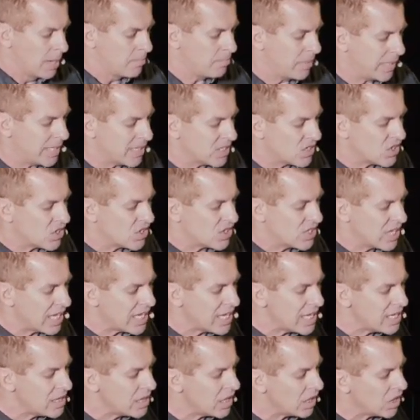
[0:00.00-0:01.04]
But in
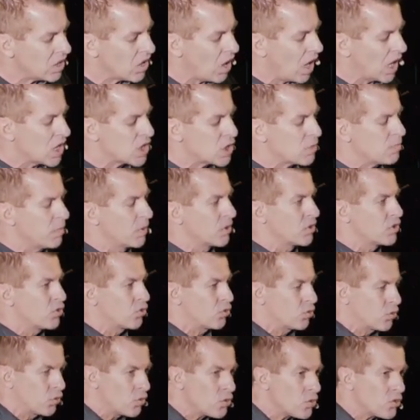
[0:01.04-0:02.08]
singing the gospel
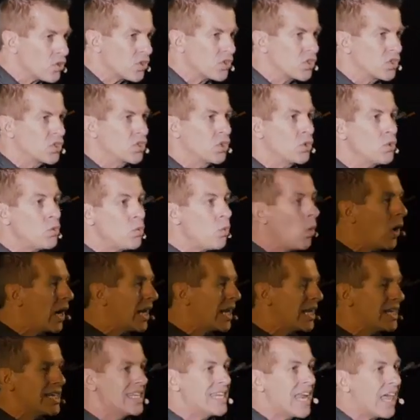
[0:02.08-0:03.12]
truths to one
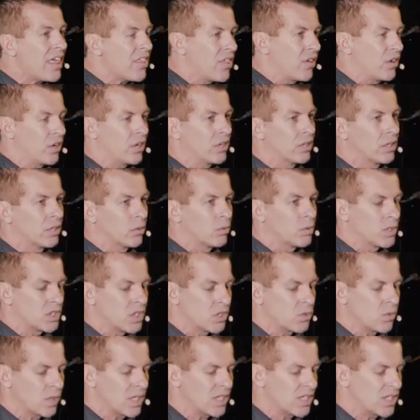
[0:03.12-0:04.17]
another, which
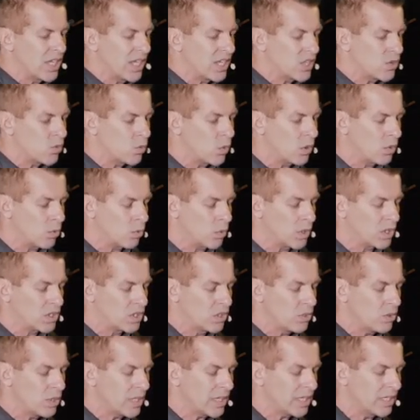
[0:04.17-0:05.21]
is what it says we're, we're
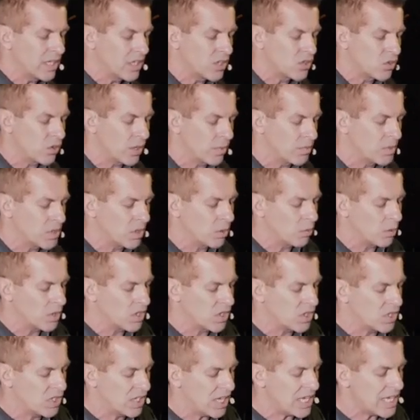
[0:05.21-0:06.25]
doing in the scripture, we're
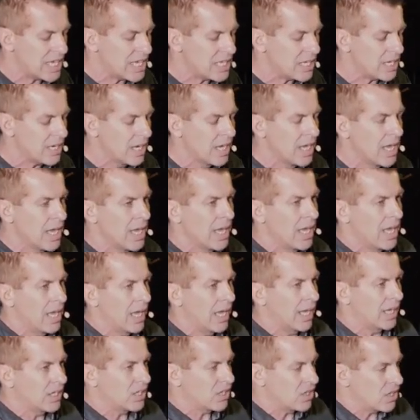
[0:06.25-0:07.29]
singing,
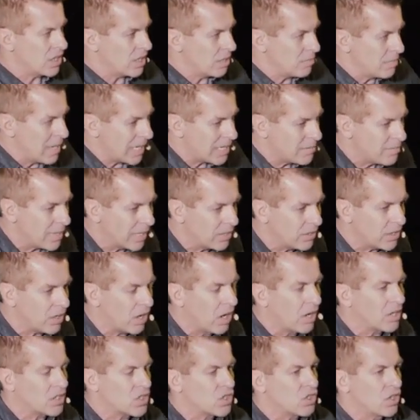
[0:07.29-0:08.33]
uh, making melody in our
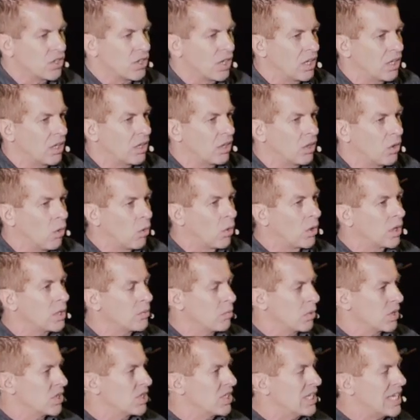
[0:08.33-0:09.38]
hearts to the
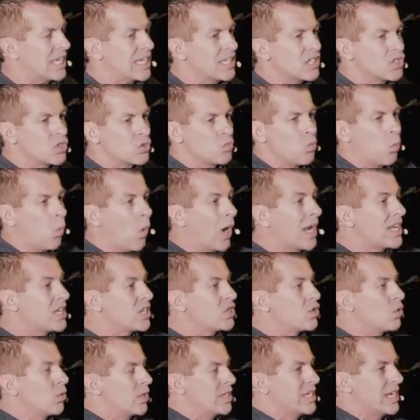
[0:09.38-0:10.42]
Lord, we're singing one
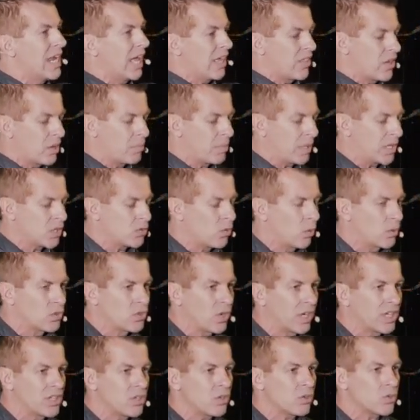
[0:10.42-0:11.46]
to another, because what we're
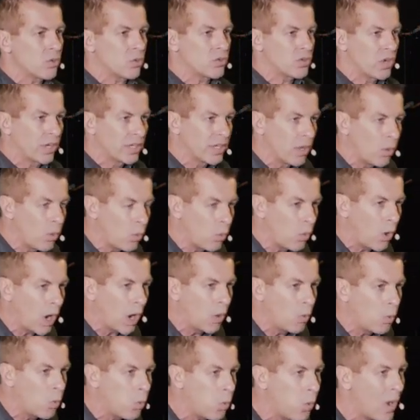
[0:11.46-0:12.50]
trying to do is we're trying to
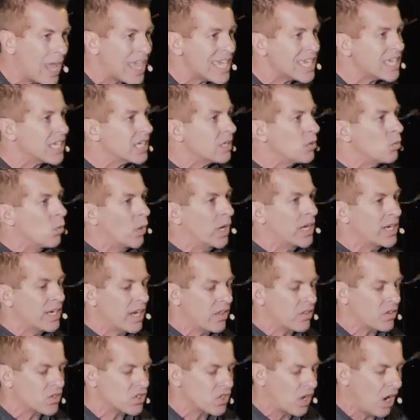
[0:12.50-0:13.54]
awaken one
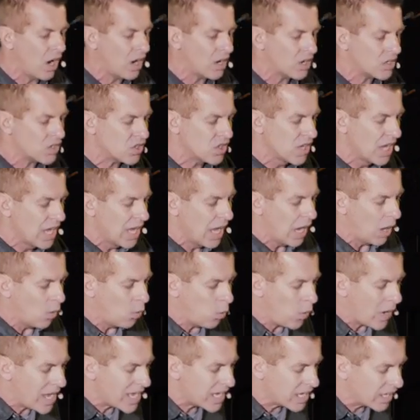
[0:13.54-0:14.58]
another's hearts,
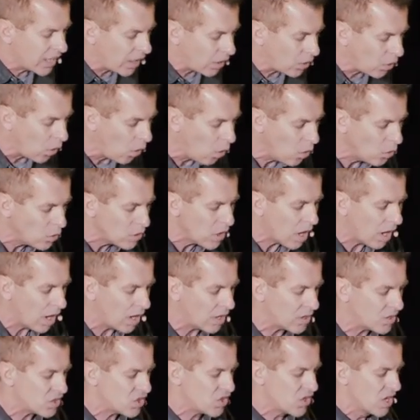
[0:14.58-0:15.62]
awaken our own
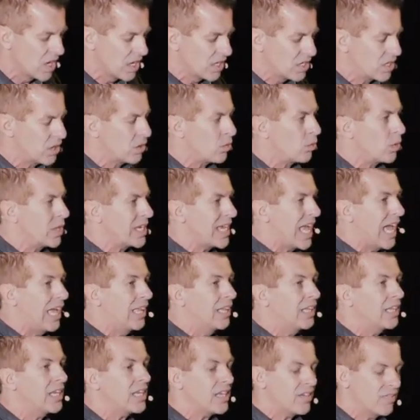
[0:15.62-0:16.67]
hearts to the
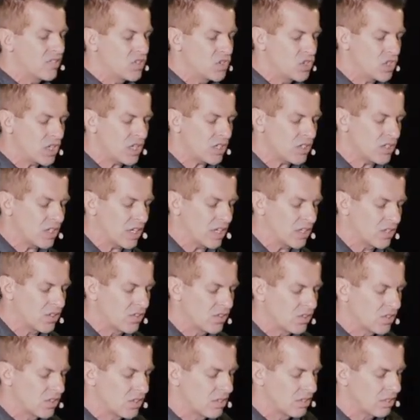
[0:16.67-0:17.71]
reality of
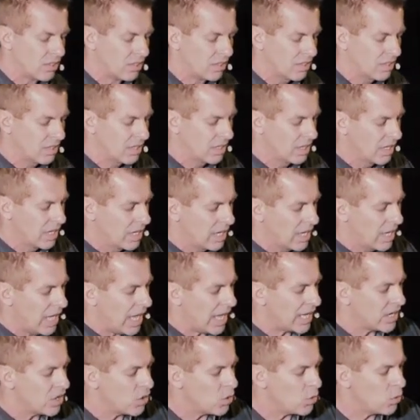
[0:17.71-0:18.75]
Jesus
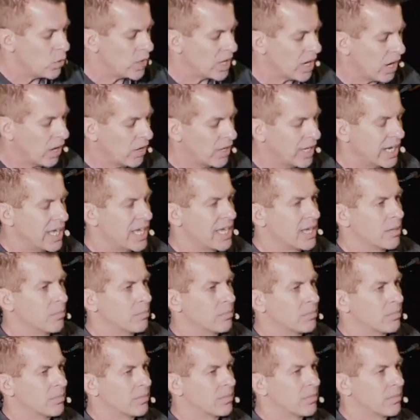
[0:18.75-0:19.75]
and who we are in Him.